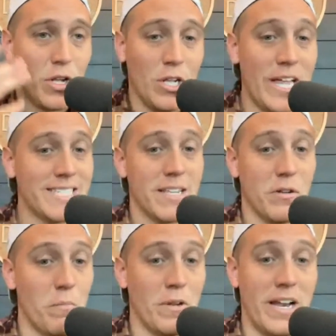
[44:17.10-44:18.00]
Less
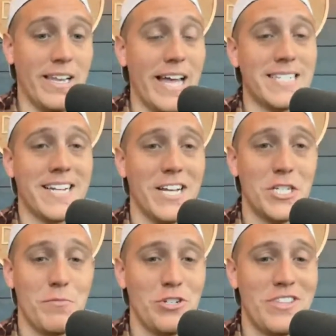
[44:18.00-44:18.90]

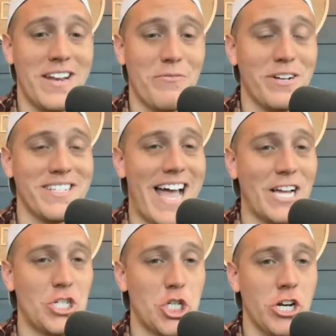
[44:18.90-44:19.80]
customers than it was
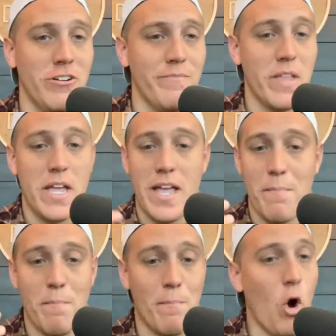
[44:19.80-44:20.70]
last year.
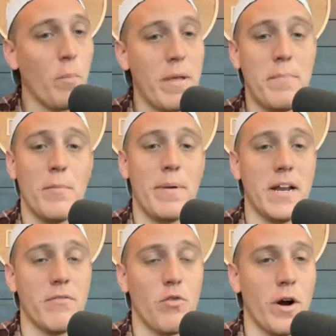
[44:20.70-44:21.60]
more people
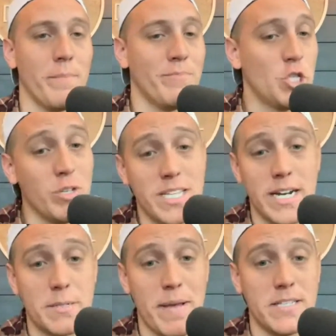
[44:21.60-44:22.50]
bidding for it. So it's
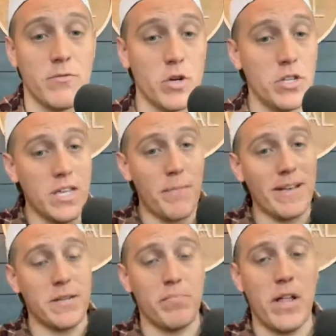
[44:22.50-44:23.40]
inexpensive. When you think
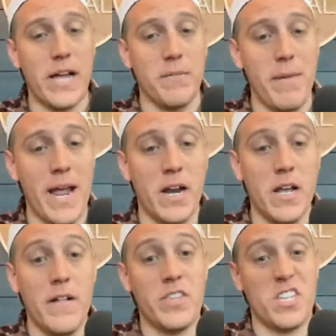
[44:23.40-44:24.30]
about supply and demand,
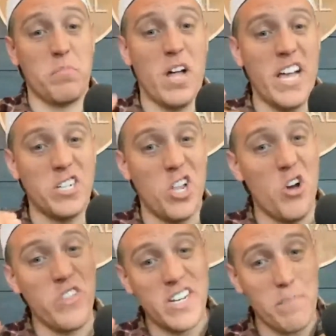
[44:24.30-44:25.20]
the supply is
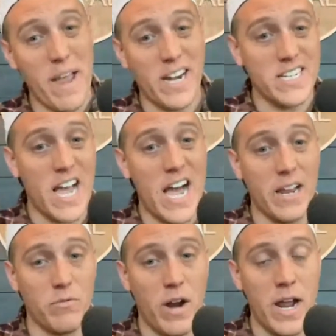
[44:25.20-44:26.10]
low and the demand is
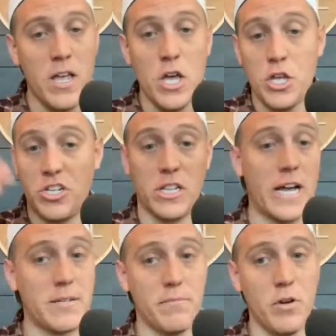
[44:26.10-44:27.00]
high, right? You see
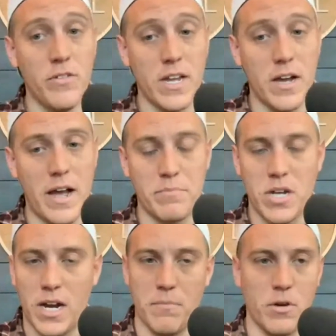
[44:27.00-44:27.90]
lots of I'm
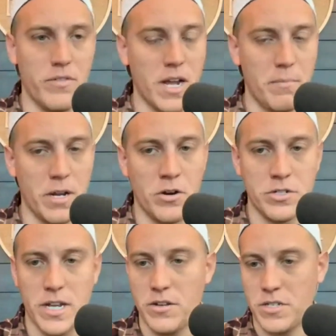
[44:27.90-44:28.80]
talking to moving company
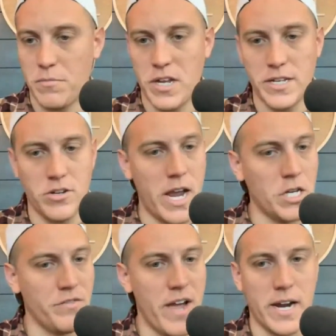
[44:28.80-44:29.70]
owners. I know some of you guys are
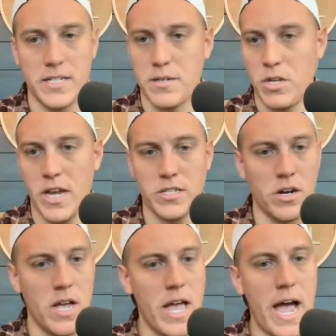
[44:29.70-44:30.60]
HVAC and some of you guys
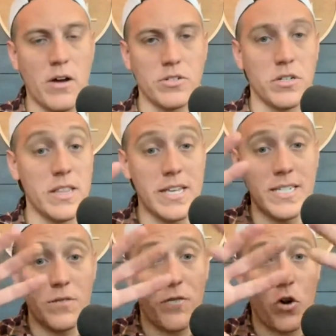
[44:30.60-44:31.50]
are house clean.
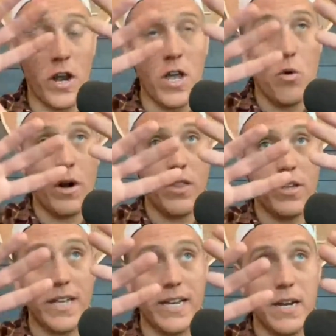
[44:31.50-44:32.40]
This is for one of the
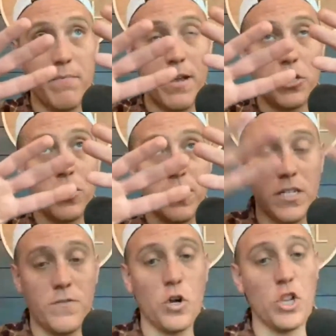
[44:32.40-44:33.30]
things I didn't mention. This
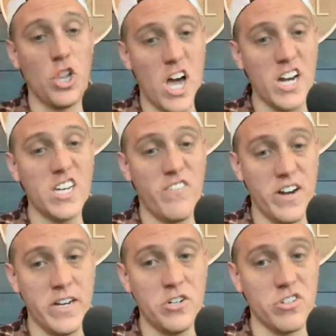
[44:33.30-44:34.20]
is for a lot of
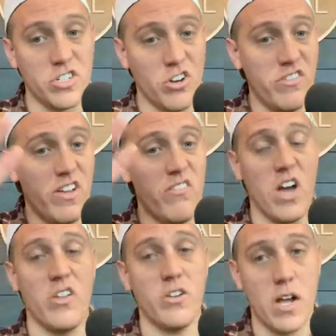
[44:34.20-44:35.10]
different industries. So you have
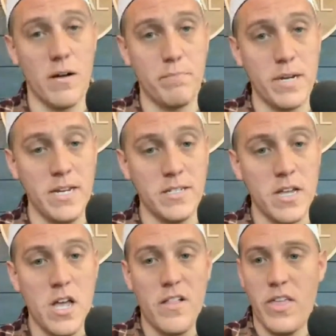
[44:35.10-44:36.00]
other companies
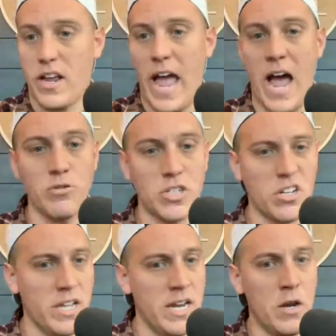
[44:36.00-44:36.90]
like house
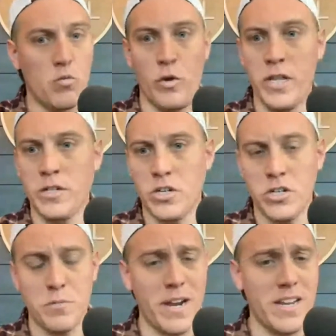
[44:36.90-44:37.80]
cleaning,
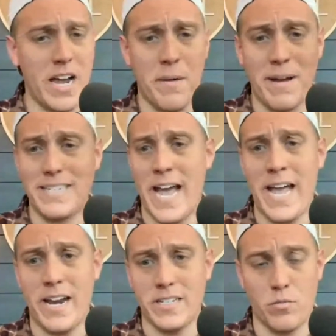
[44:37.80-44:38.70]
realtors. I got my
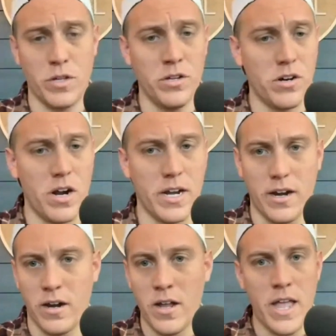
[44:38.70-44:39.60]
dad as a realtor on
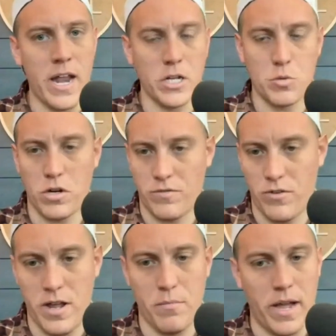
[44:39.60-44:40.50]
here and it's worked
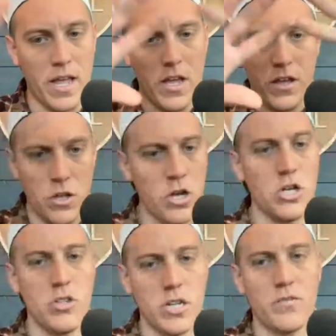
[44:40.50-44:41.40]
for him. Like you
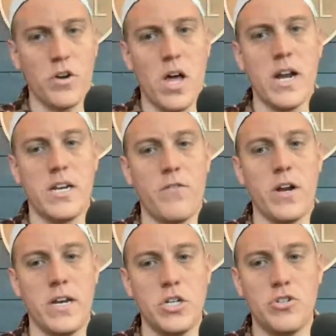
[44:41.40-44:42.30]
can do this for a lot of
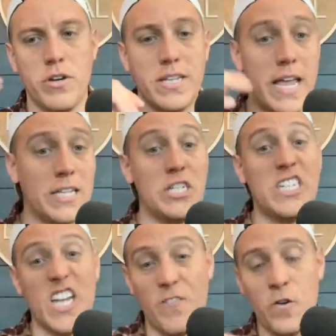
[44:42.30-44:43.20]
different industries. It's
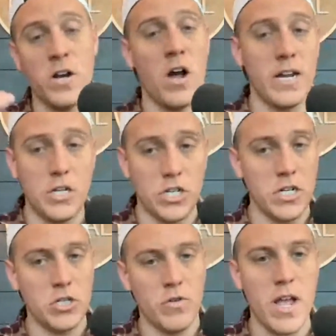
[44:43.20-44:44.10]
different on each
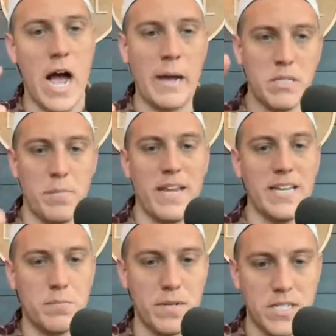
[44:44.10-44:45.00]
industry. I'm
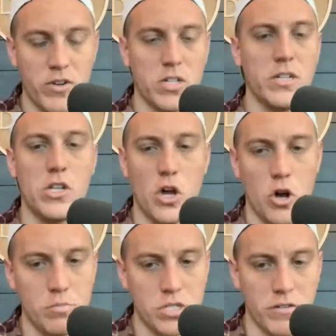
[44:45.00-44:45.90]
speaking specifically to the
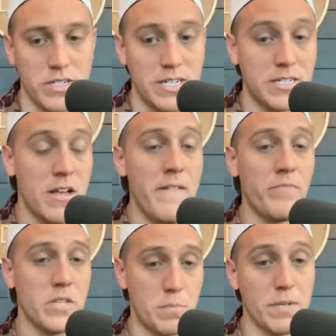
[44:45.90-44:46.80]
home services,
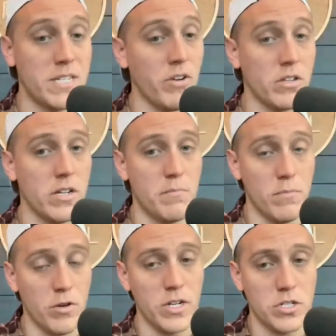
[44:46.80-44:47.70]
specifically to
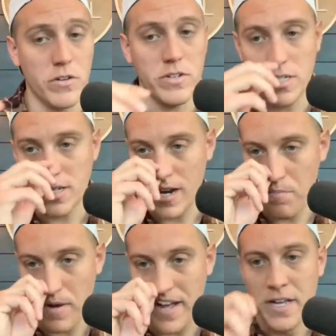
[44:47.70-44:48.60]
moving services
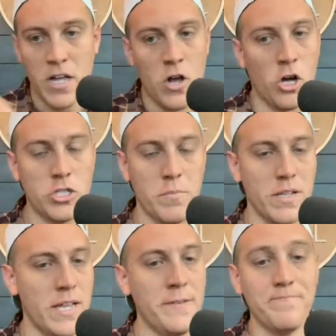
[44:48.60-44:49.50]
here, but
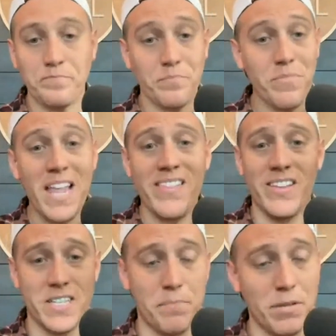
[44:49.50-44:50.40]
ultimately,
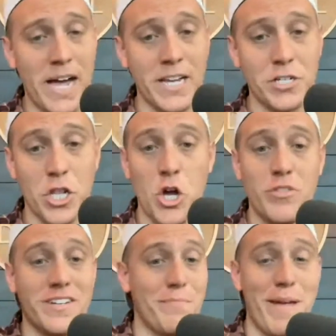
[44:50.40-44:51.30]
the supply is low,
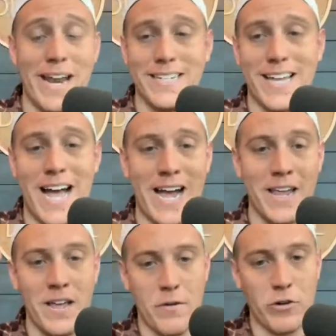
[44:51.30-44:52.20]
the demand is
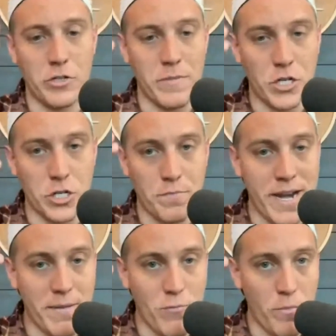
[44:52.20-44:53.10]
high, which means you're
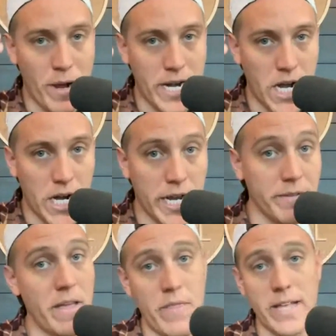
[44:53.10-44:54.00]
spending more money on
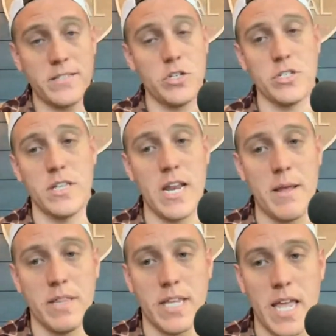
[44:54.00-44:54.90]
it. And that's just the
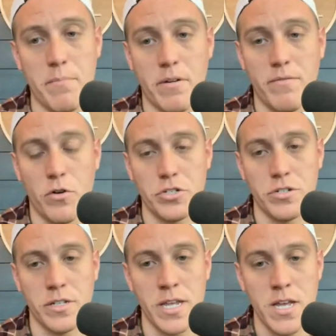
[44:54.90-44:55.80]
name of the game,
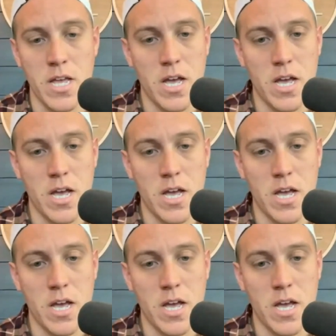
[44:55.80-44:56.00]
unfortunately.